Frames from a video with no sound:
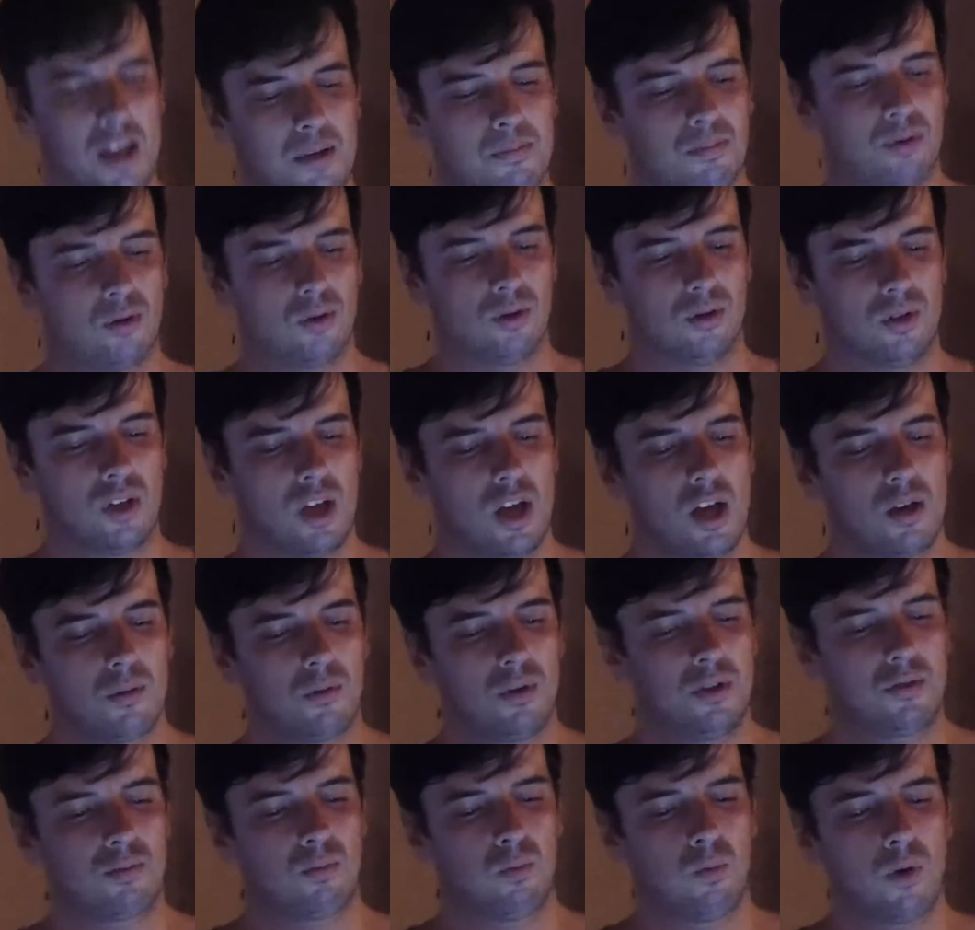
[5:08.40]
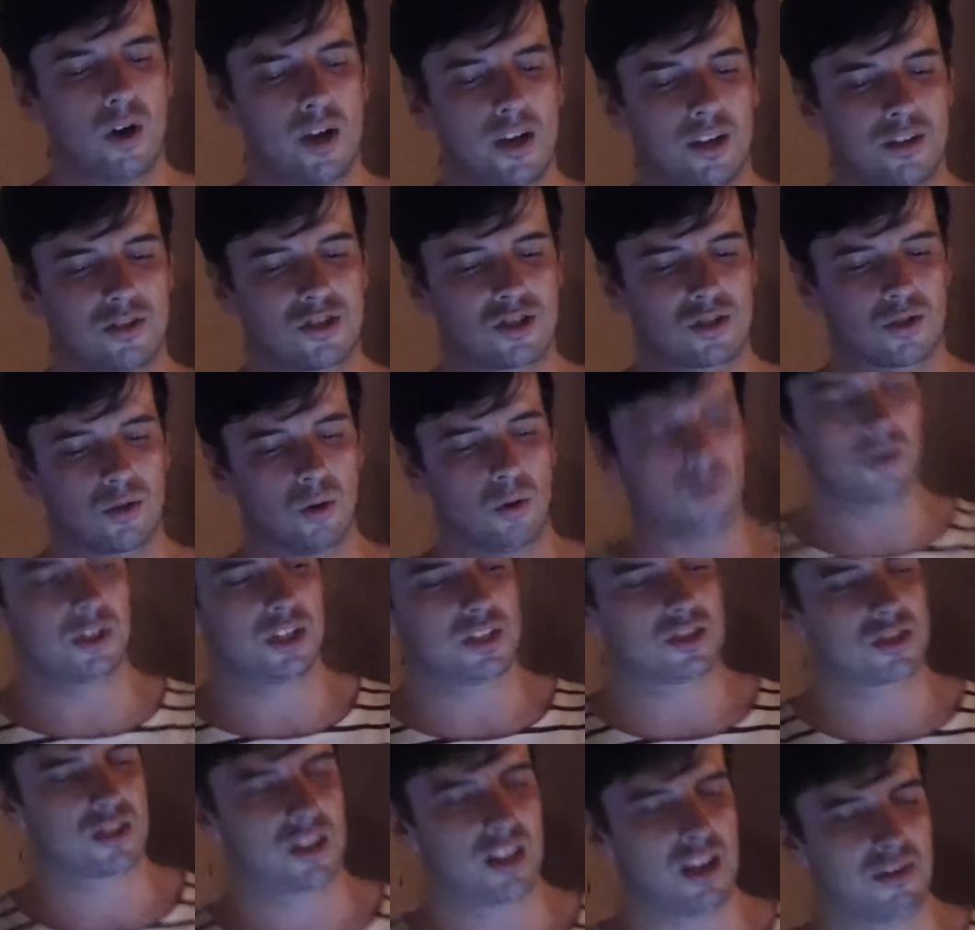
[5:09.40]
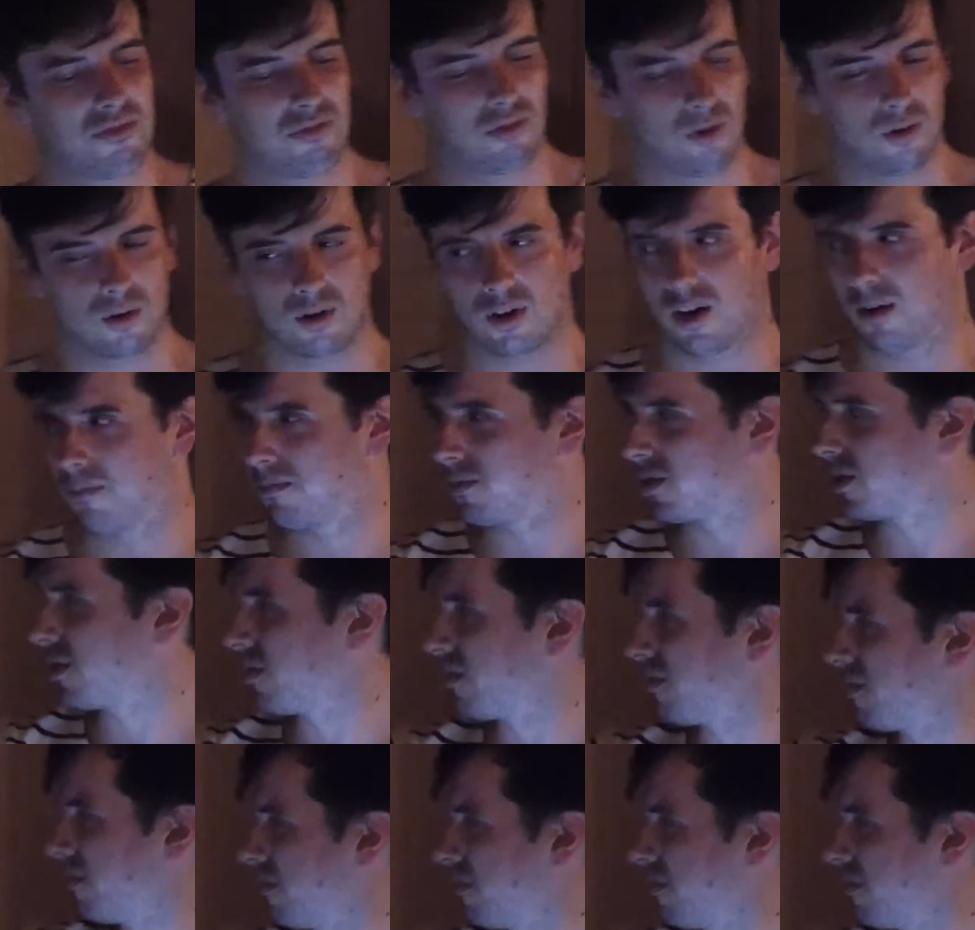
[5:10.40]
people with words scored into their forearms. Do